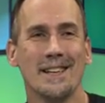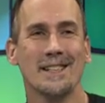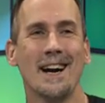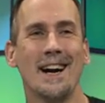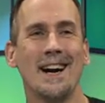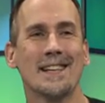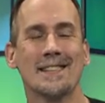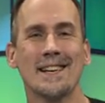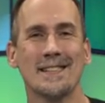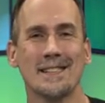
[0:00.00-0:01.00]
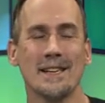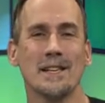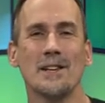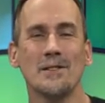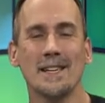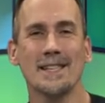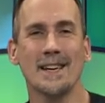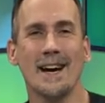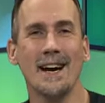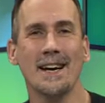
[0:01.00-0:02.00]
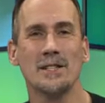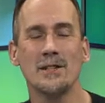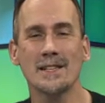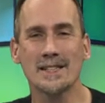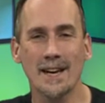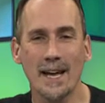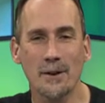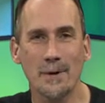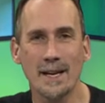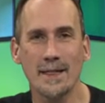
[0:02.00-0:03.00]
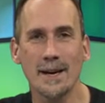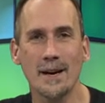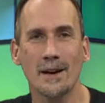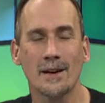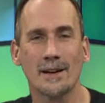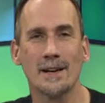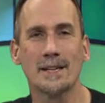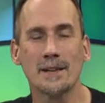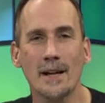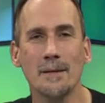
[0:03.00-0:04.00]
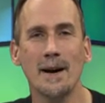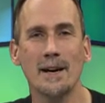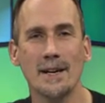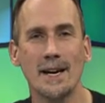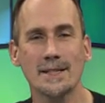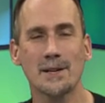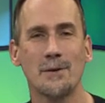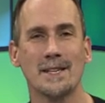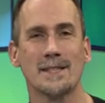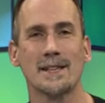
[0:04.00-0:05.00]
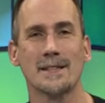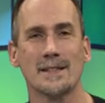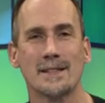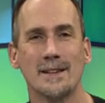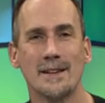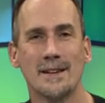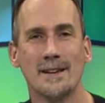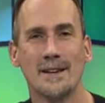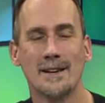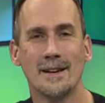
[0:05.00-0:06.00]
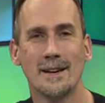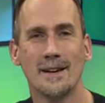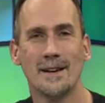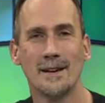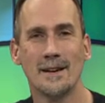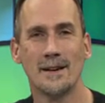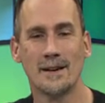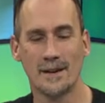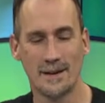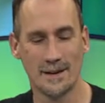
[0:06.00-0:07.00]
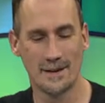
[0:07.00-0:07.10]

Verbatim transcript: need God. It's like, see, you don't need God. You just got it right there. it's all that. about consequences. Okay, so so there